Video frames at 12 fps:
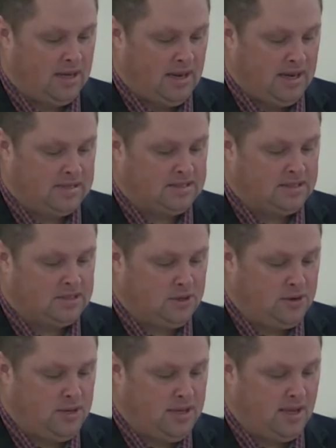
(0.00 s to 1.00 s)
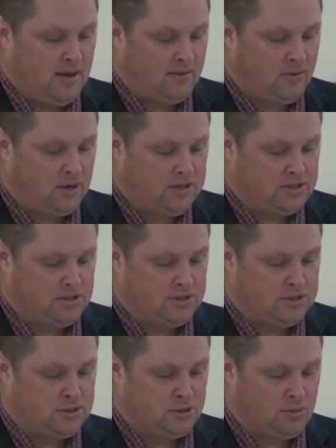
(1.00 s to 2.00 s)
it is the duty of
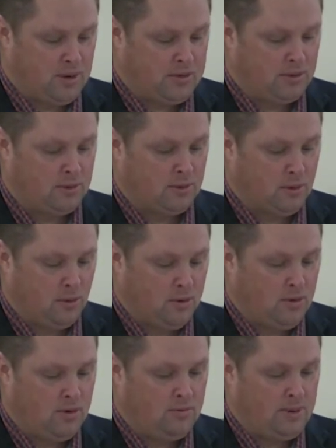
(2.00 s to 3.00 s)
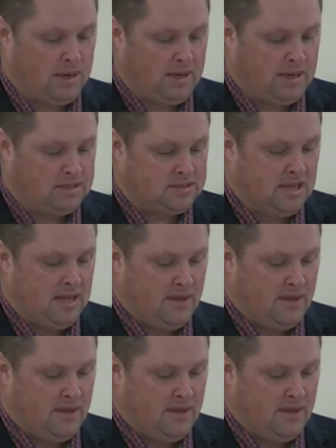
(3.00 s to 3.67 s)
Christians to render loyal obedience